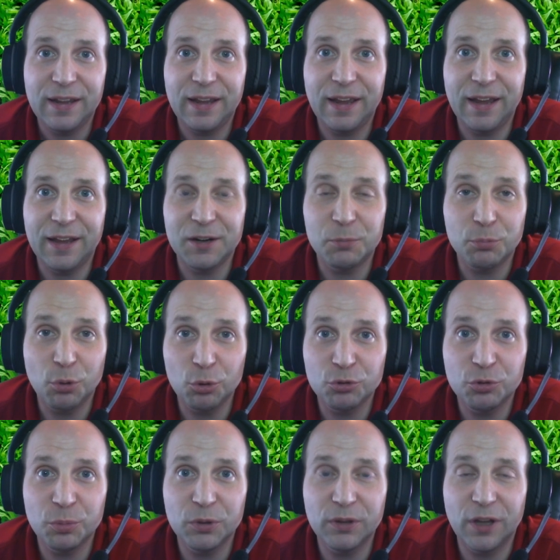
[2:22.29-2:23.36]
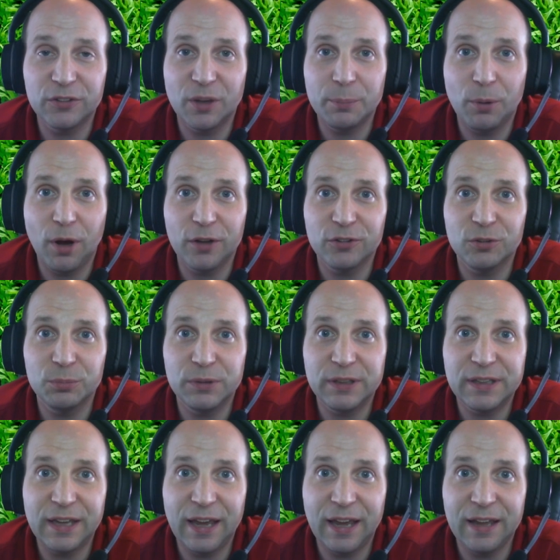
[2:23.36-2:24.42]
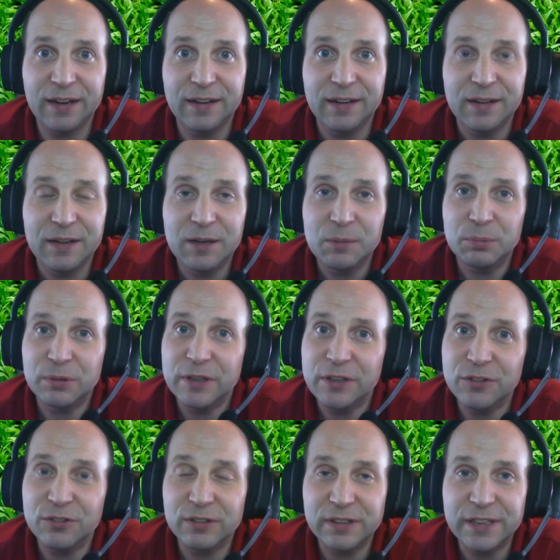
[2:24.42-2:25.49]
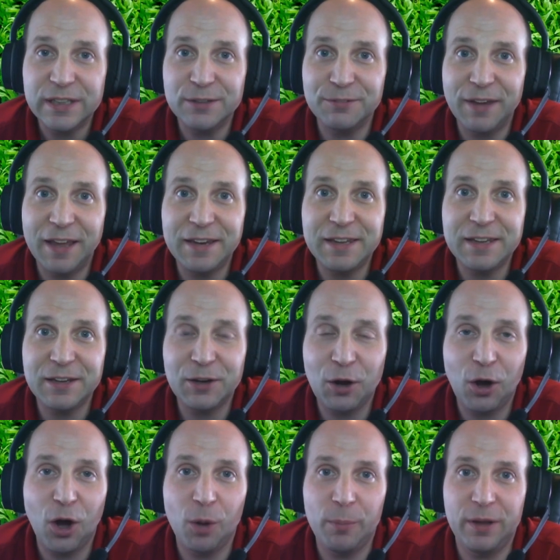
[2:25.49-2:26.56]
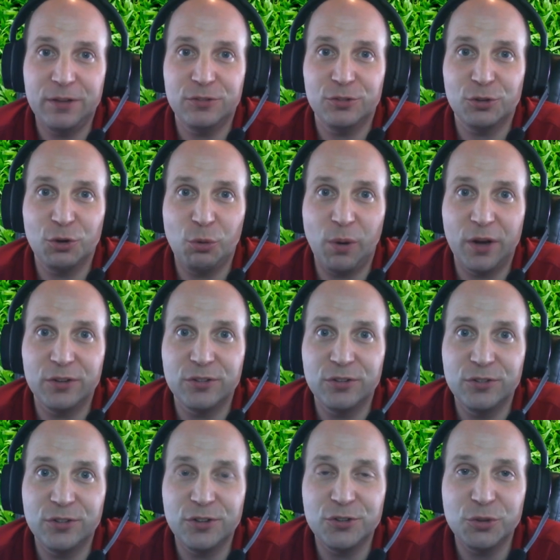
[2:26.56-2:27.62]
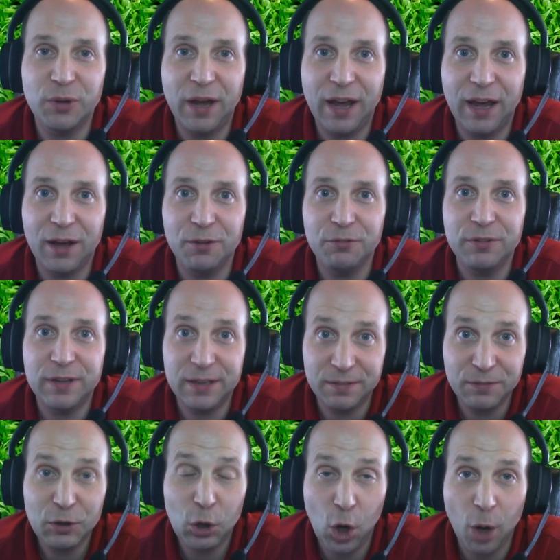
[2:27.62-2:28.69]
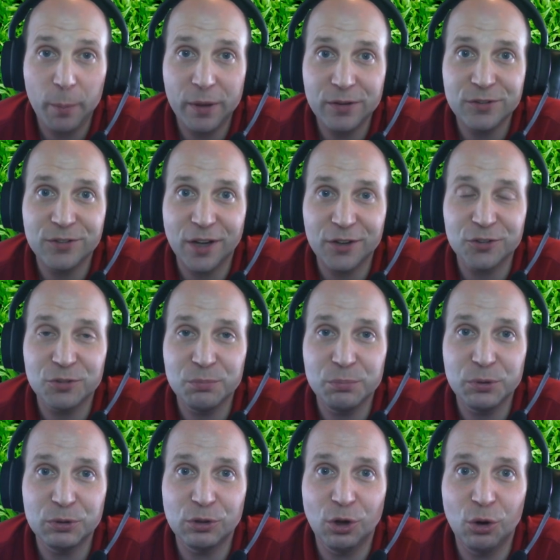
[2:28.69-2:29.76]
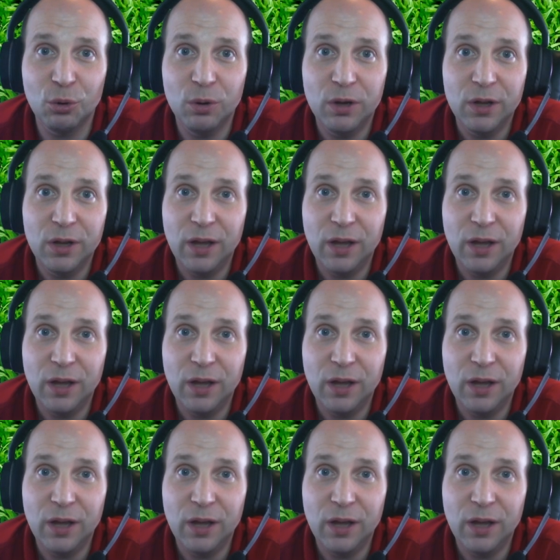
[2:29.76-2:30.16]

and approachable as I possibly can please leave any comments or questions that you have in the comments section below.